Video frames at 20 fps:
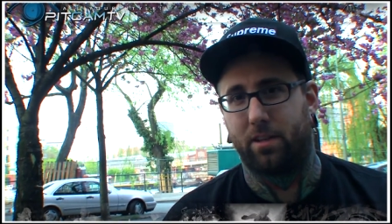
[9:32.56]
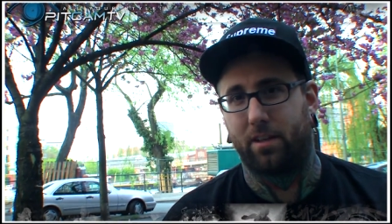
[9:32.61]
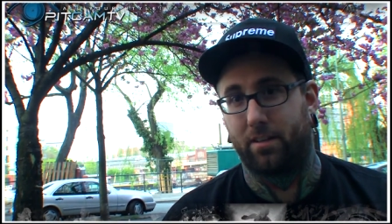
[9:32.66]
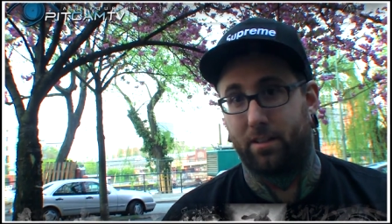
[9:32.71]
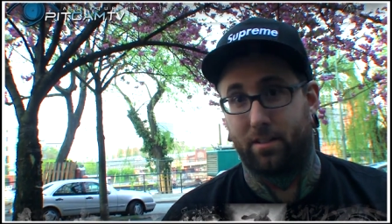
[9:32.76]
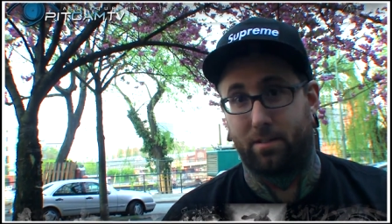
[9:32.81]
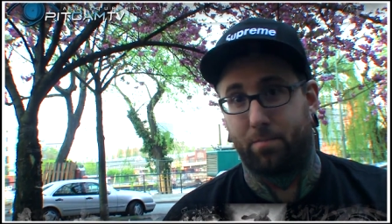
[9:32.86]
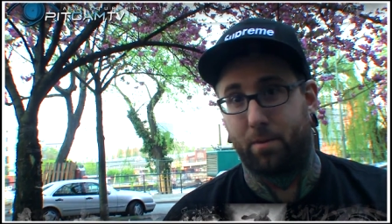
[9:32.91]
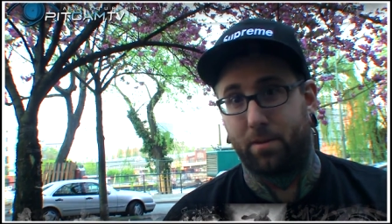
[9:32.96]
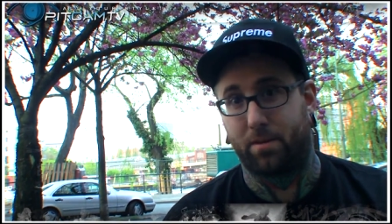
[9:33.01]

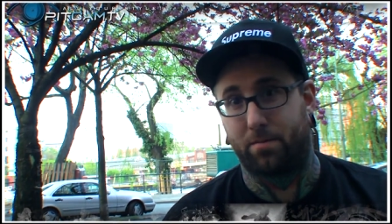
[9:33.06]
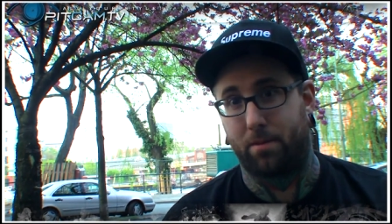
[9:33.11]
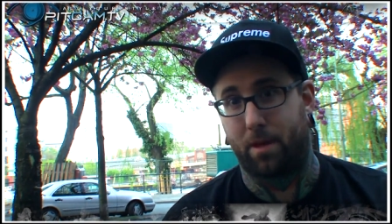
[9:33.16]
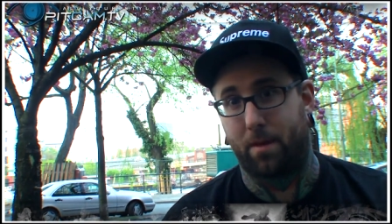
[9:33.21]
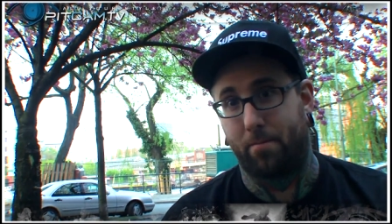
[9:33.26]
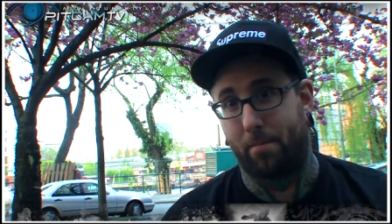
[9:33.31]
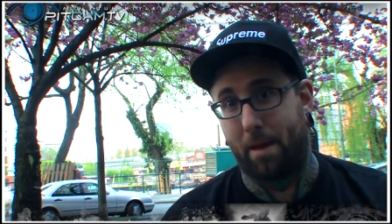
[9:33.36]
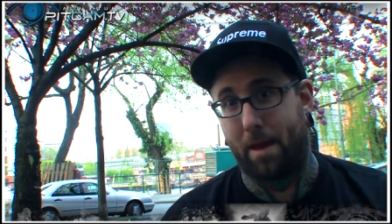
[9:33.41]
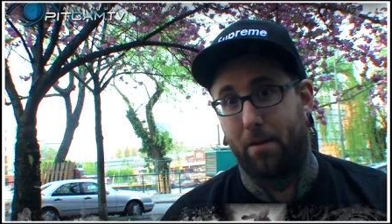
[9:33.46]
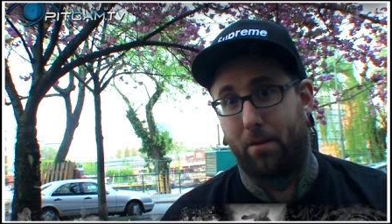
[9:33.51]

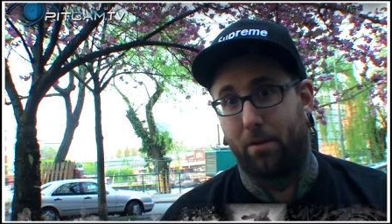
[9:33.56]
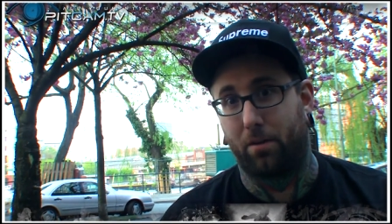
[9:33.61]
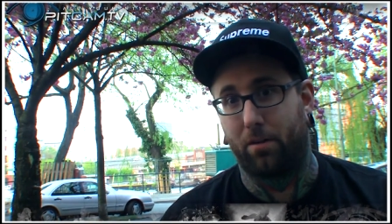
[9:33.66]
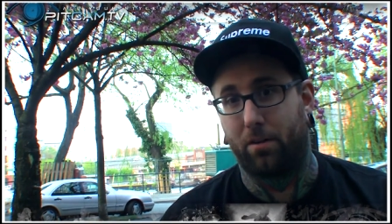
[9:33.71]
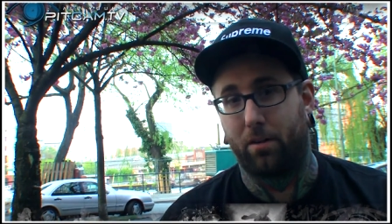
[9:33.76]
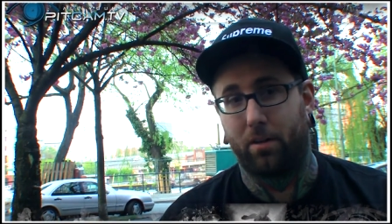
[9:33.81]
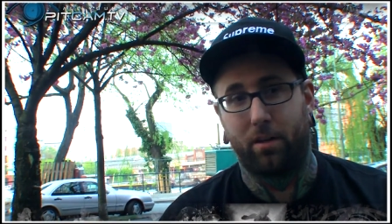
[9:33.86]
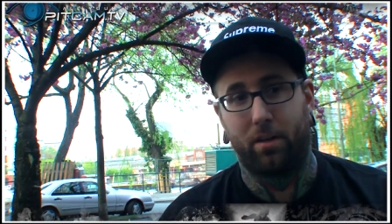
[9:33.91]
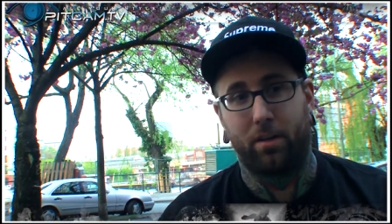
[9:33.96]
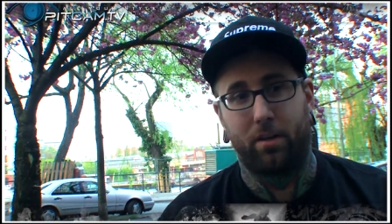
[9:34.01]
and metal
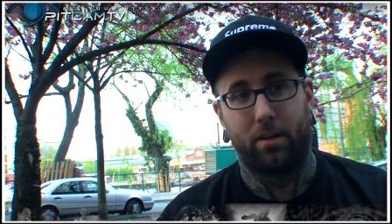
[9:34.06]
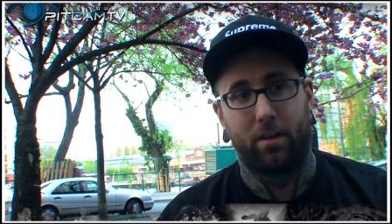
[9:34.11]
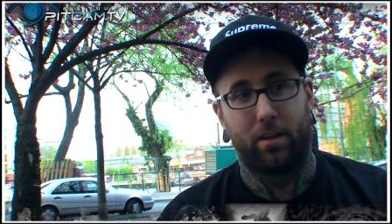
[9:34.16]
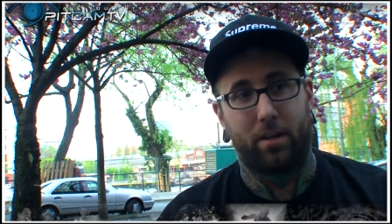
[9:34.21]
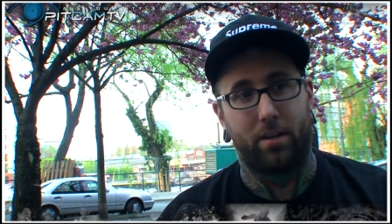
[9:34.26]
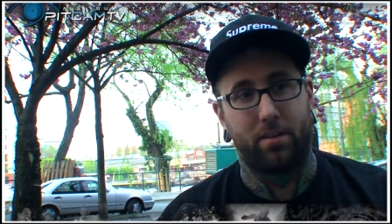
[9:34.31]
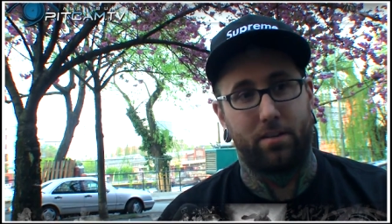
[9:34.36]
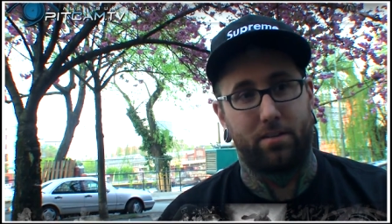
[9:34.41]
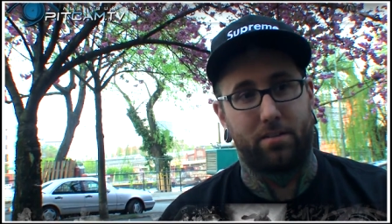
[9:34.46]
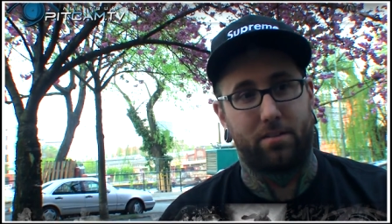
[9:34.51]

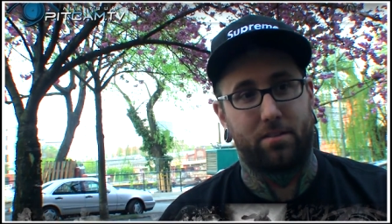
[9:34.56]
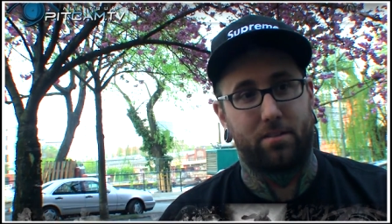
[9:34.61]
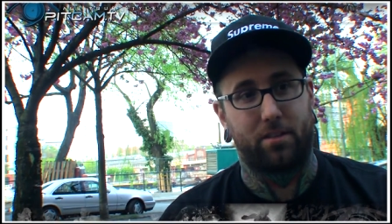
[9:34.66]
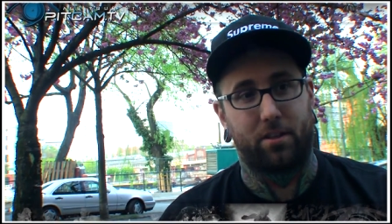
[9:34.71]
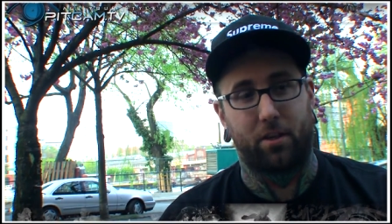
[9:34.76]
is,